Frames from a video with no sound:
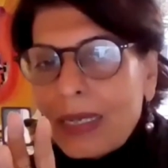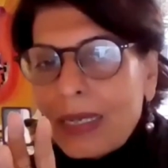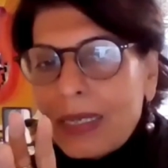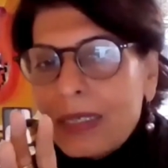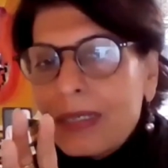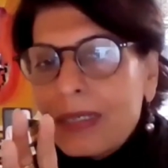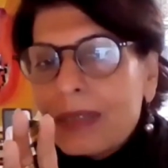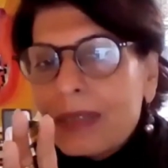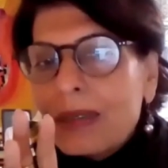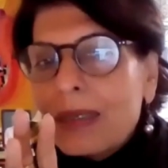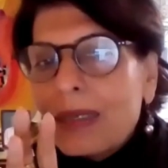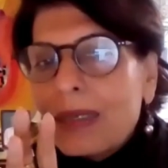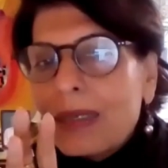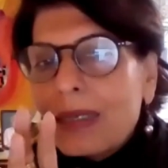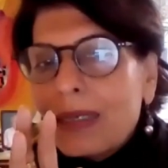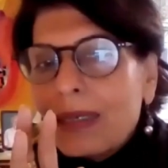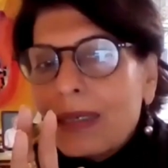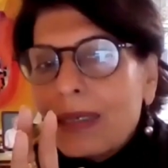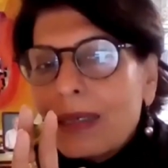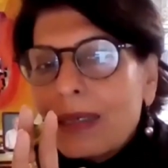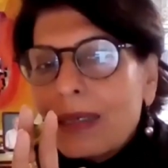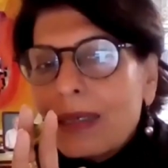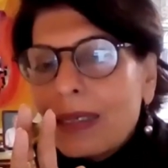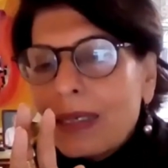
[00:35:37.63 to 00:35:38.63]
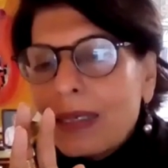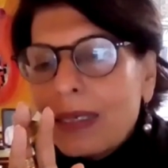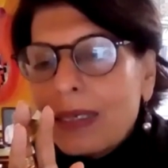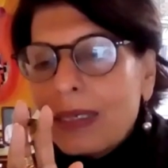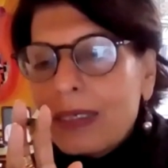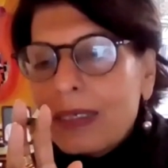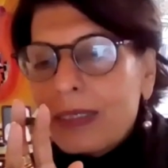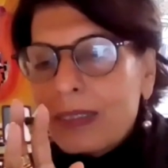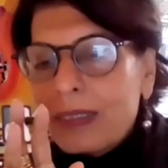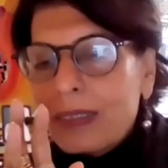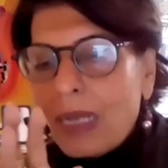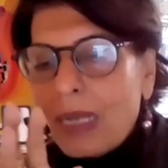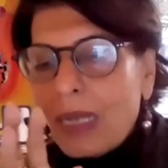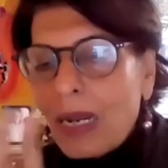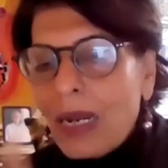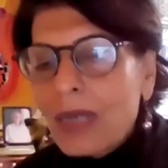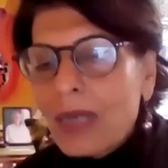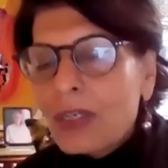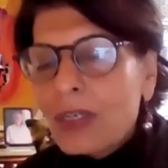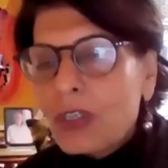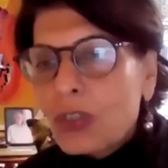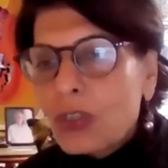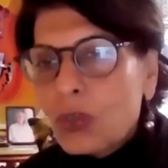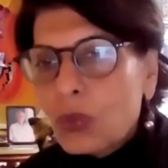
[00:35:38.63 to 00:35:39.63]
It is
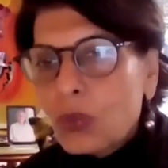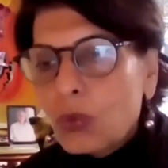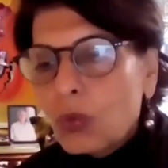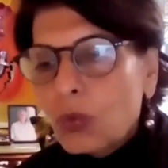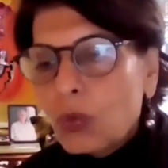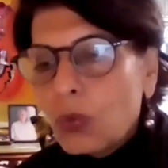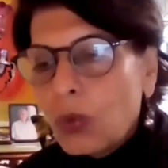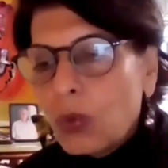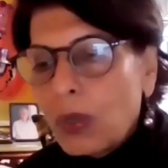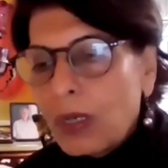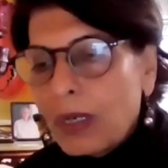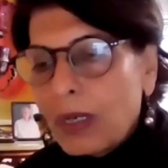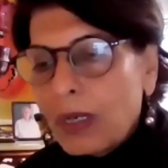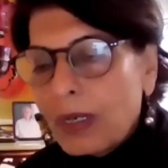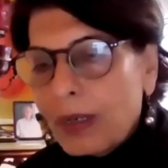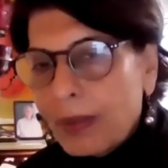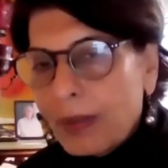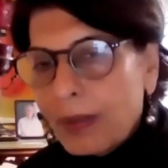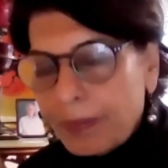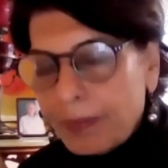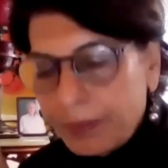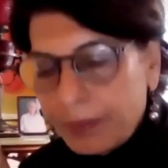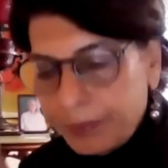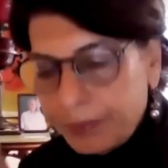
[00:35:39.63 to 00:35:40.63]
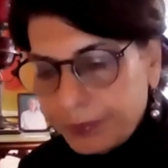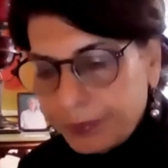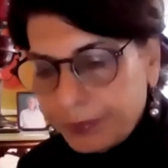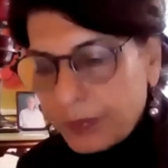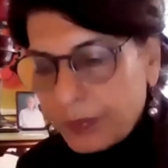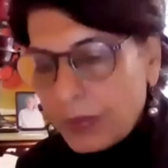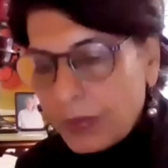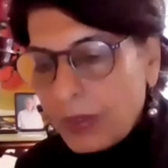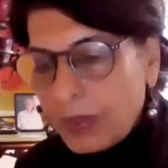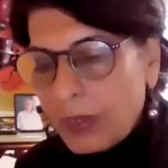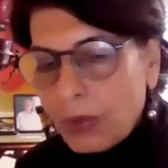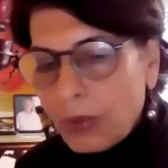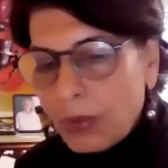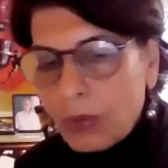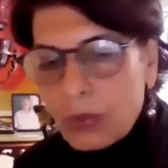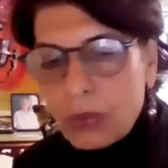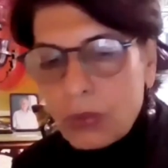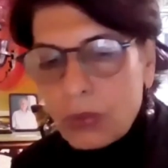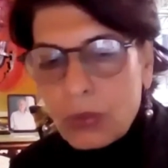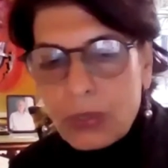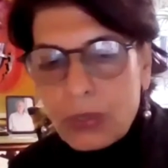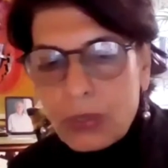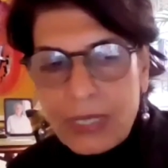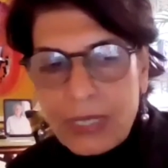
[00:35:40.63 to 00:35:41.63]
hard to
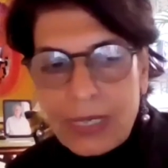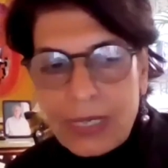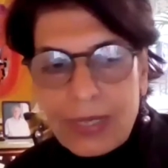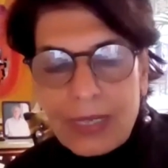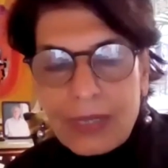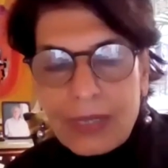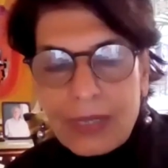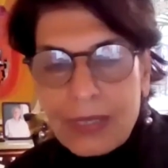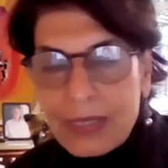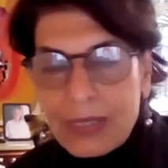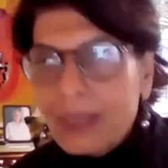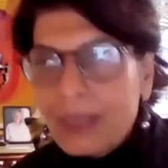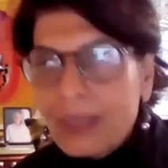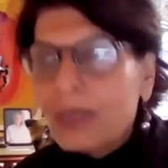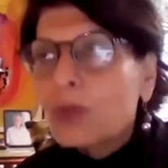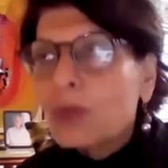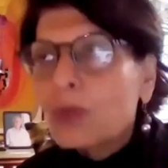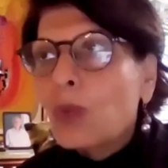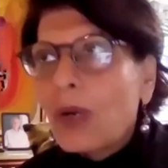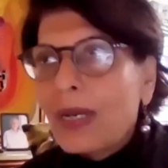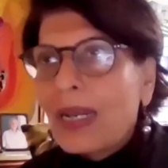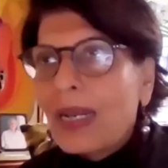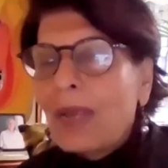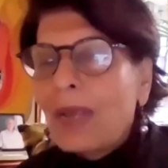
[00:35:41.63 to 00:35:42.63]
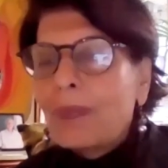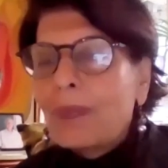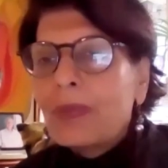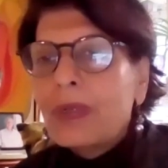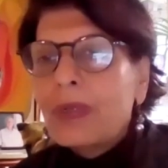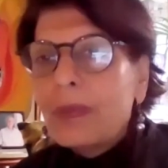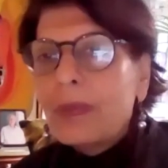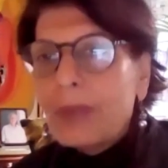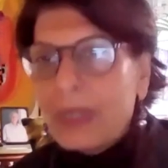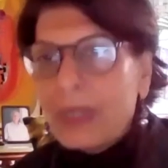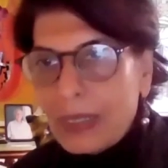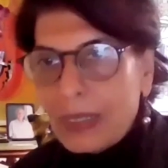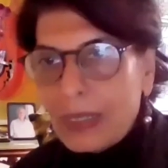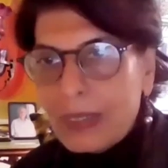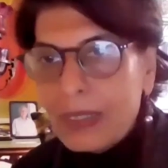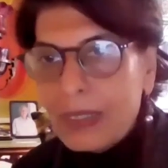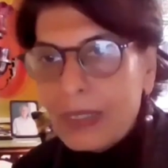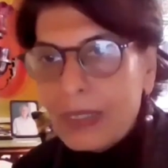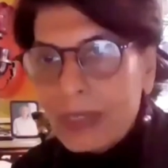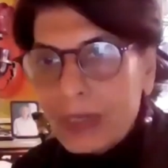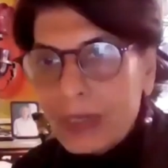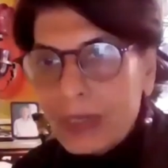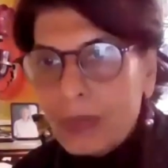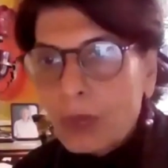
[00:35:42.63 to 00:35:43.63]
to say that this is what happened, but
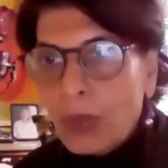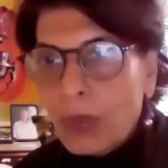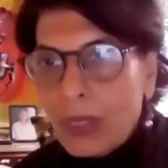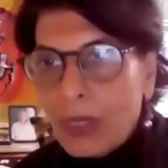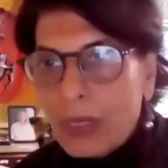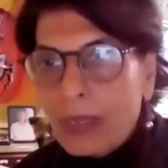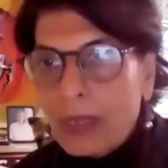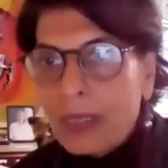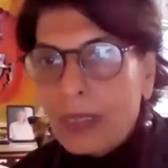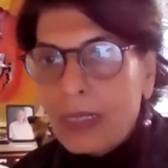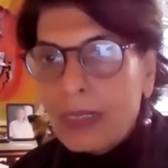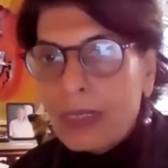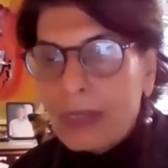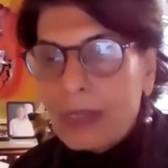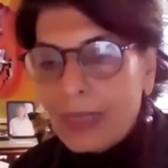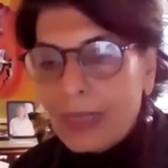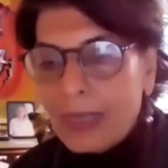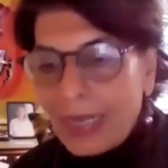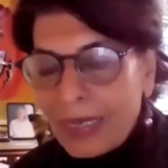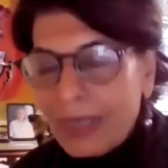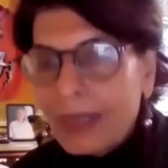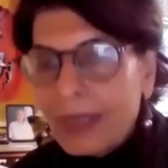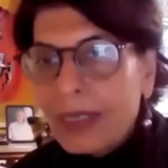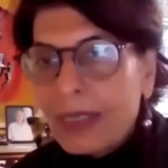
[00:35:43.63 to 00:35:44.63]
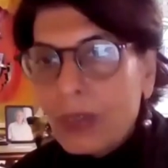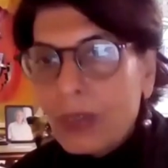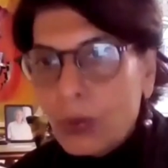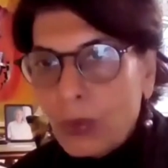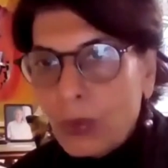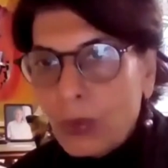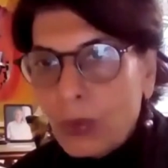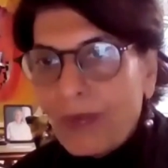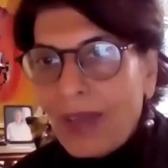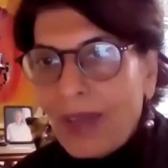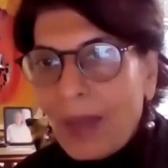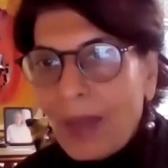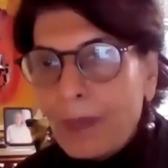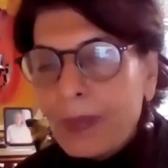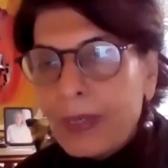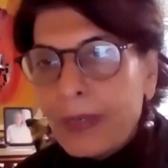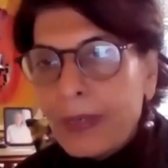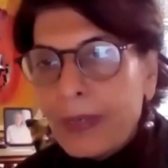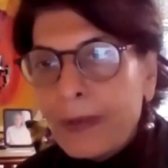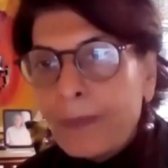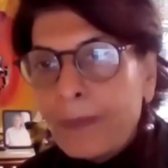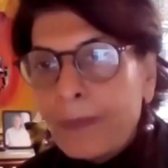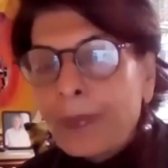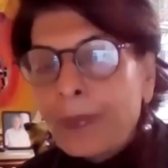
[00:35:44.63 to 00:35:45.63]
this is what is likely to have
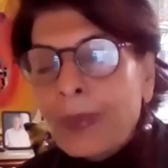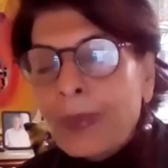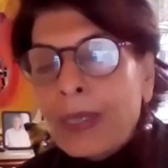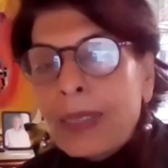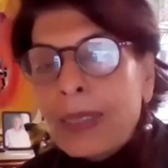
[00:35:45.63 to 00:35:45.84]
happened.